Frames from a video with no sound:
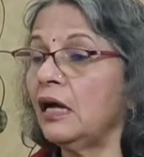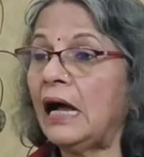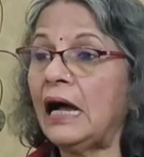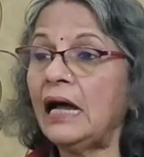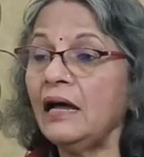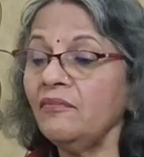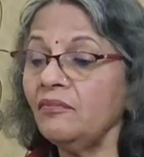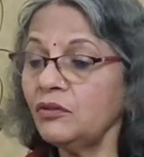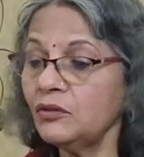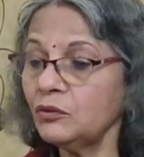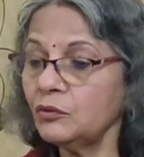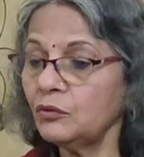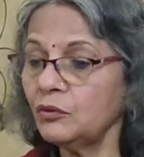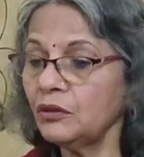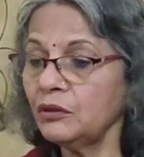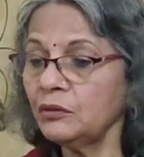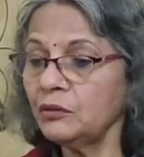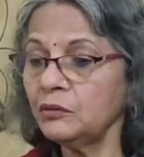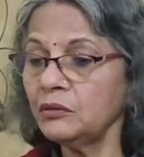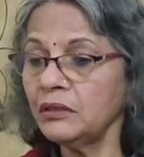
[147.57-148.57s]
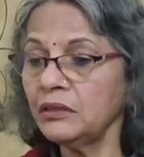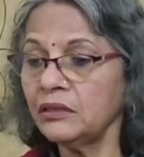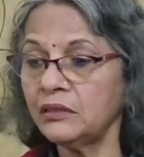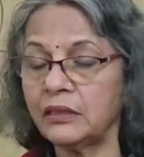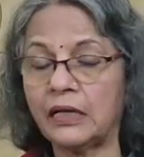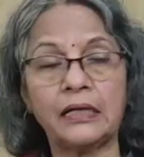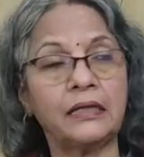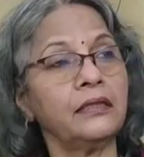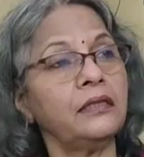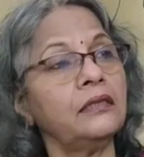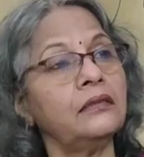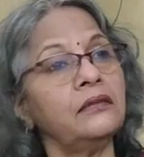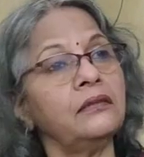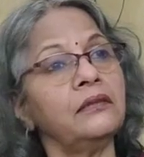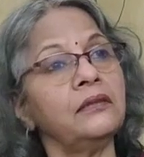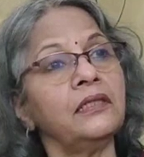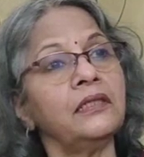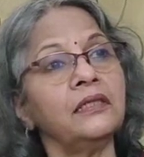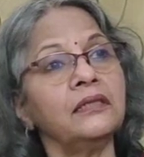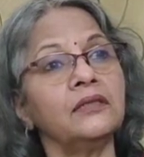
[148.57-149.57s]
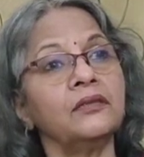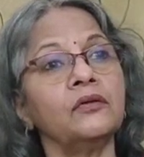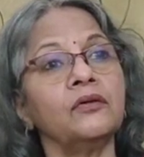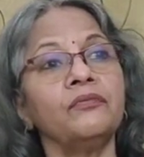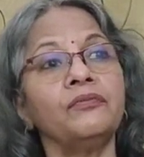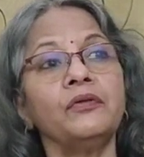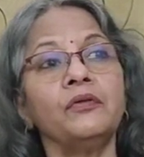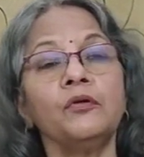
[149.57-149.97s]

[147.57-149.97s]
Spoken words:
I was going through the statistics of